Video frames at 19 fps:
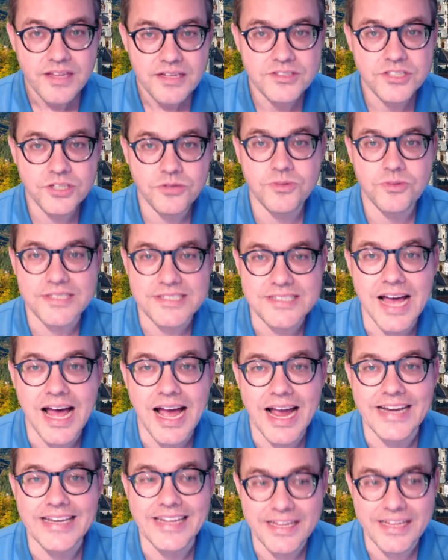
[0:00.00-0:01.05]
to
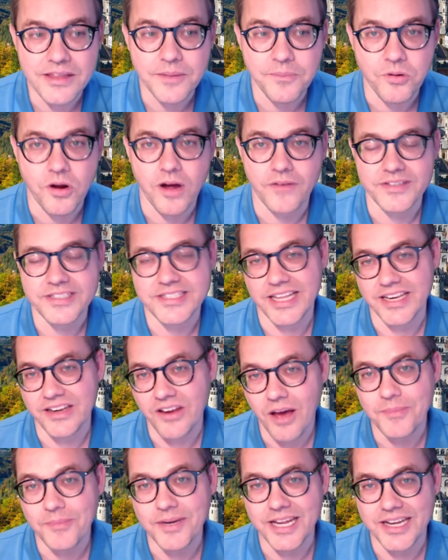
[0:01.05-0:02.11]
reside in the province that
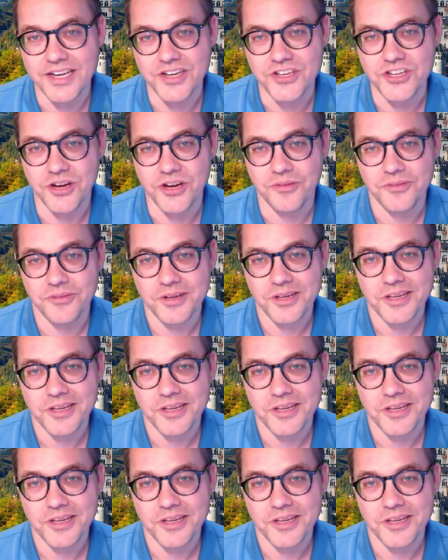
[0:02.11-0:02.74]
nominated you.